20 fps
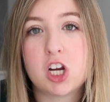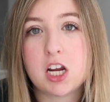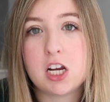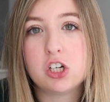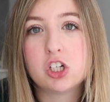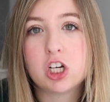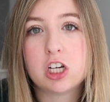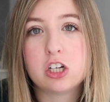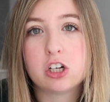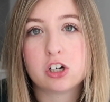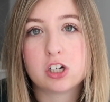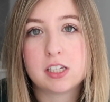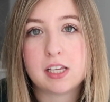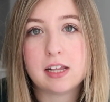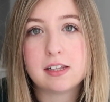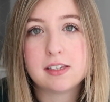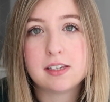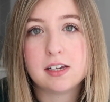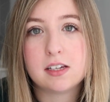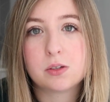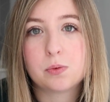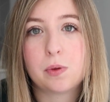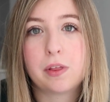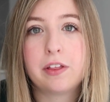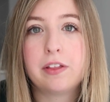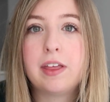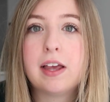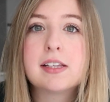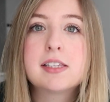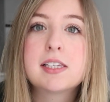changing your senses,
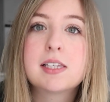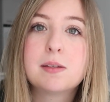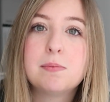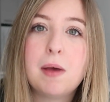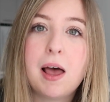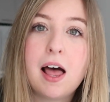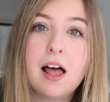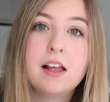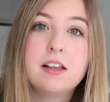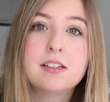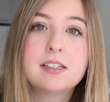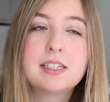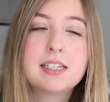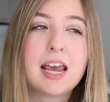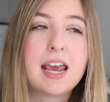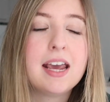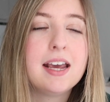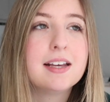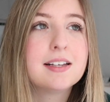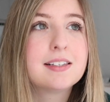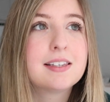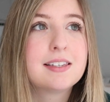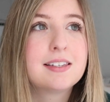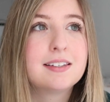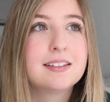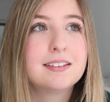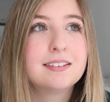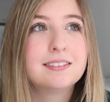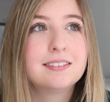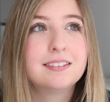whether that's smell,
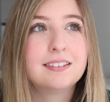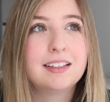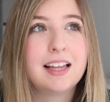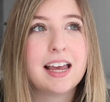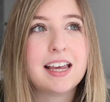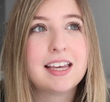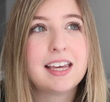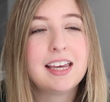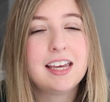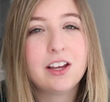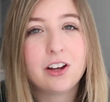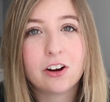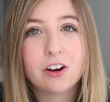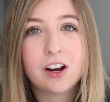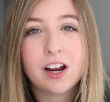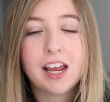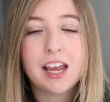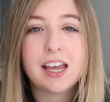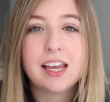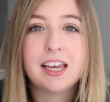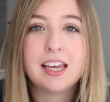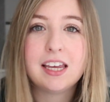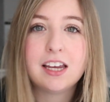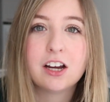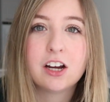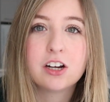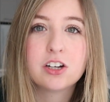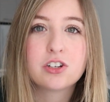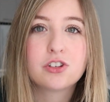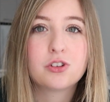taste, like hearing
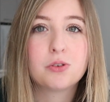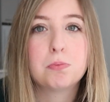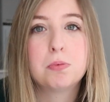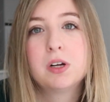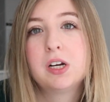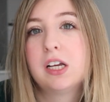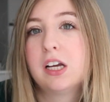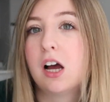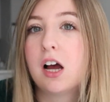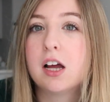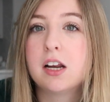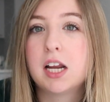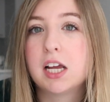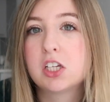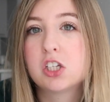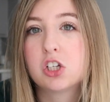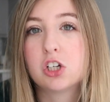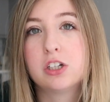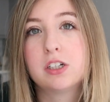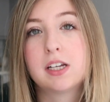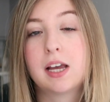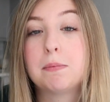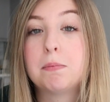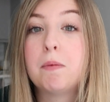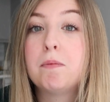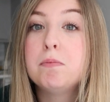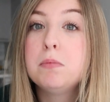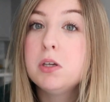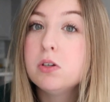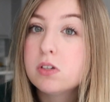ears to so putting on a certain type
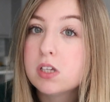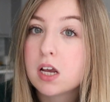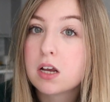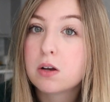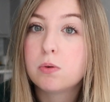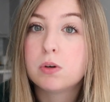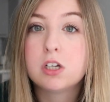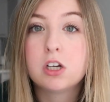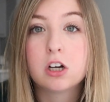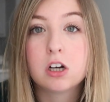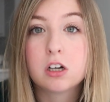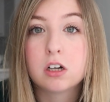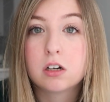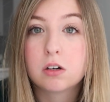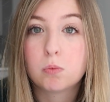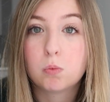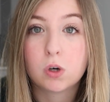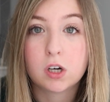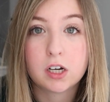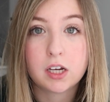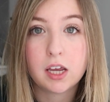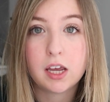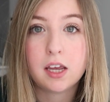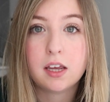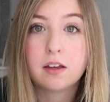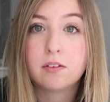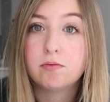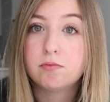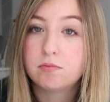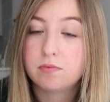of music when you're
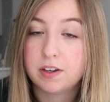working and